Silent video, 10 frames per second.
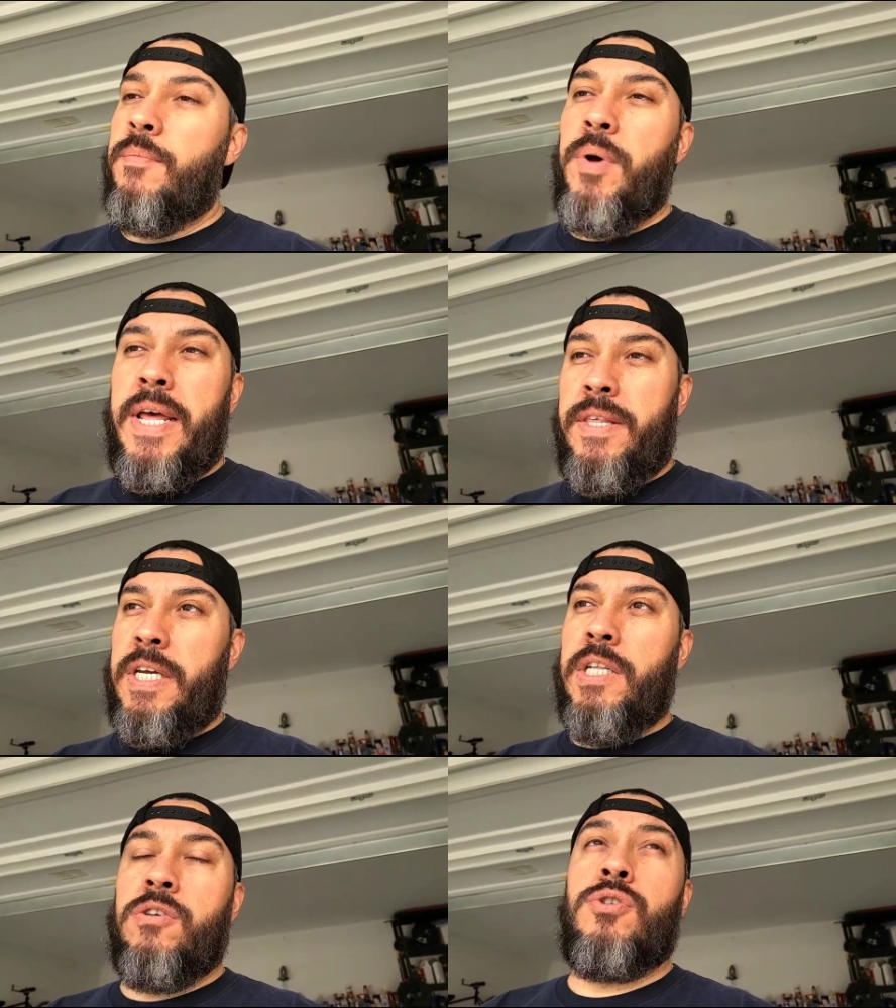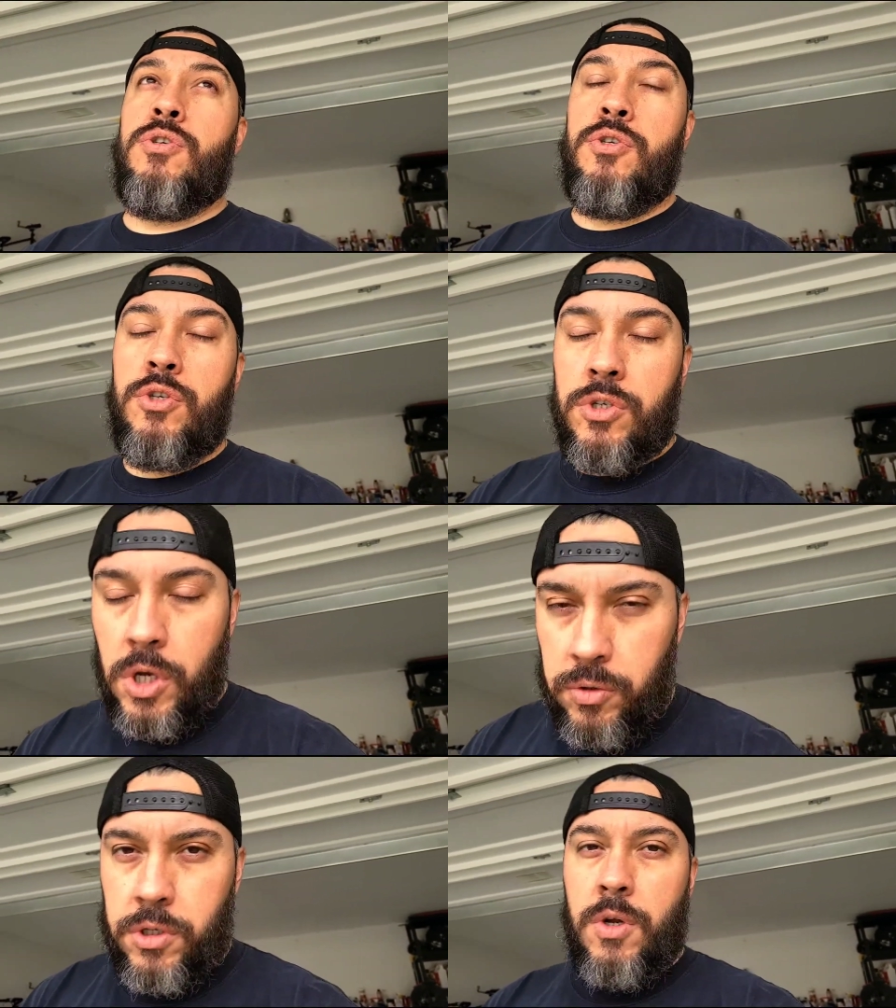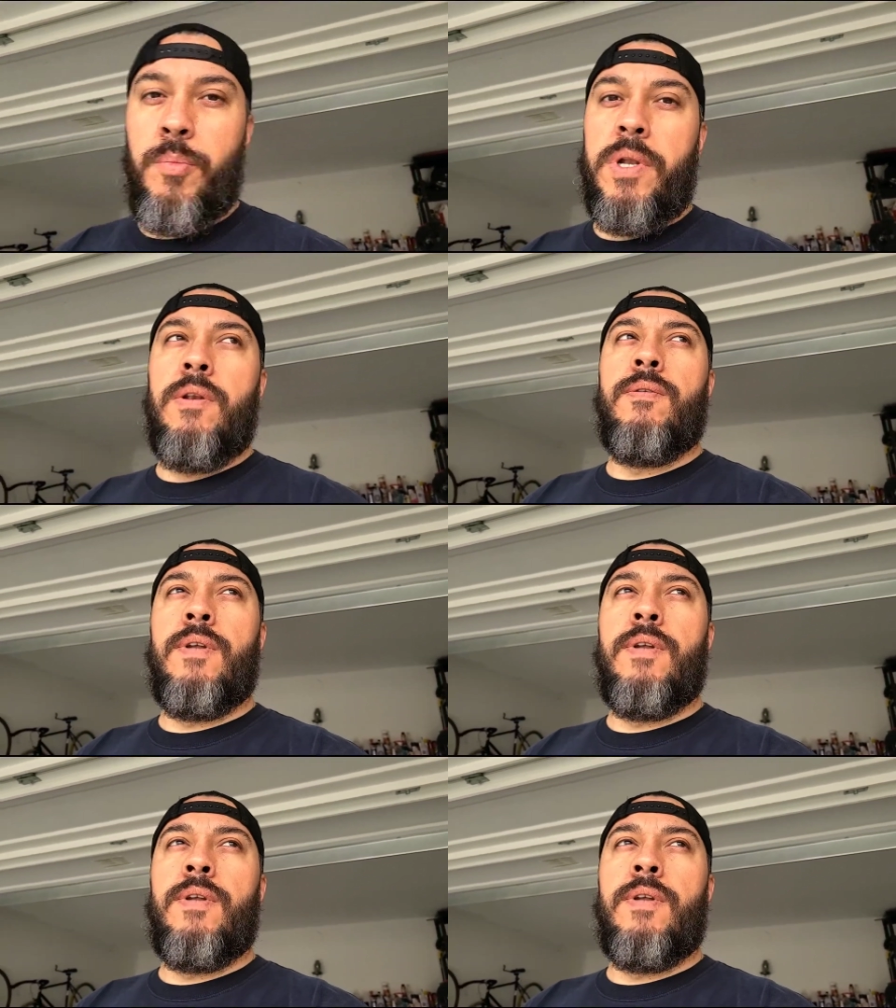But I think it looks so stupid.